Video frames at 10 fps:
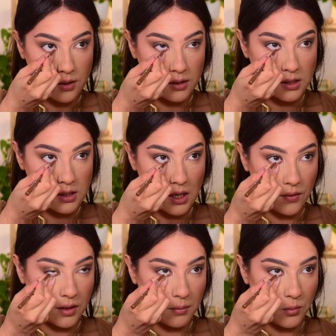So this is
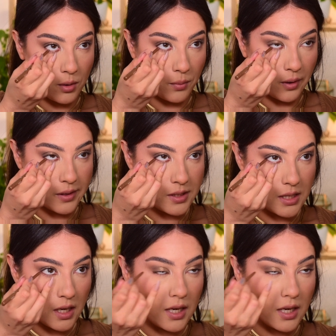definitely more bronzy.